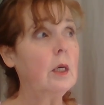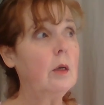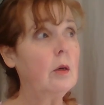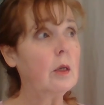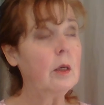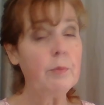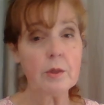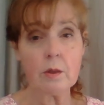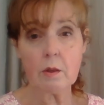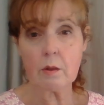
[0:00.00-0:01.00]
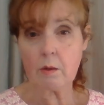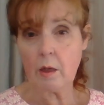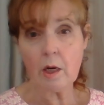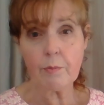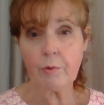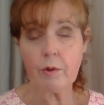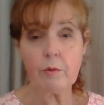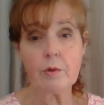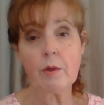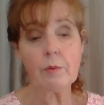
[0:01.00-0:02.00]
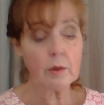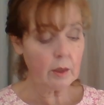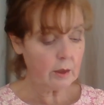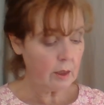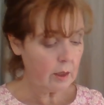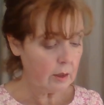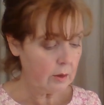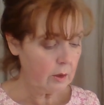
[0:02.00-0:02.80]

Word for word: or a business apron or something like that,